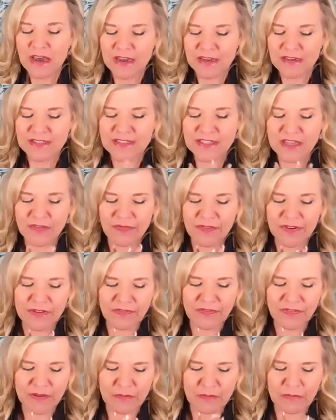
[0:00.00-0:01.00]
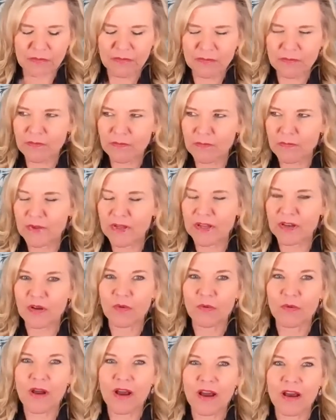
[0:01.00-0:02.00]
suffering from, you
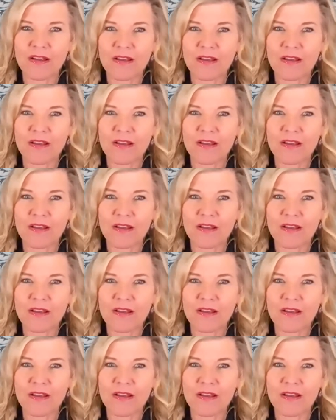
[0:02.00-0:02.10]
know,